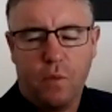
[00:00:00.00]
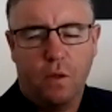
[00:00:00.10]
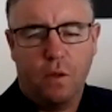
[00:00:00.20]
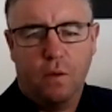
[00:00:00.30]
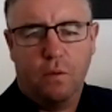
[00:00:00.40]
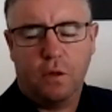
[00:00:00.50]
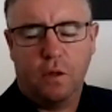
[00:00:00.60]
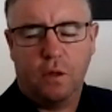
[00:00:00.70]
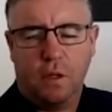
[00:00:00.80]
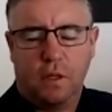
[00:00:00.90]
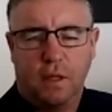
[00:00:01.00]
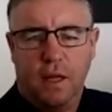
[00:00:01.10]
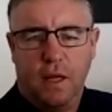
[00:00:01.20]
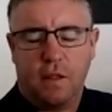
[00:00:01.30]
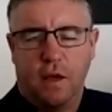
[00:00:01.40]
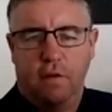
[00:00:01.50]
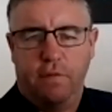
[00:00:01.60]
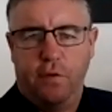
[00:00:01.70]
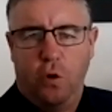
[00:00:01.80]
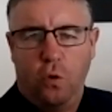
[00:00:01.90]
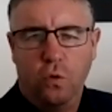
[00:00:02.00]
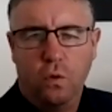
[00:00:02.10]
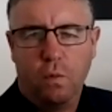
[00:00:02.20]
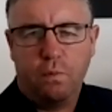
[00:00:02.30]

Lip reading: Well, glass are full.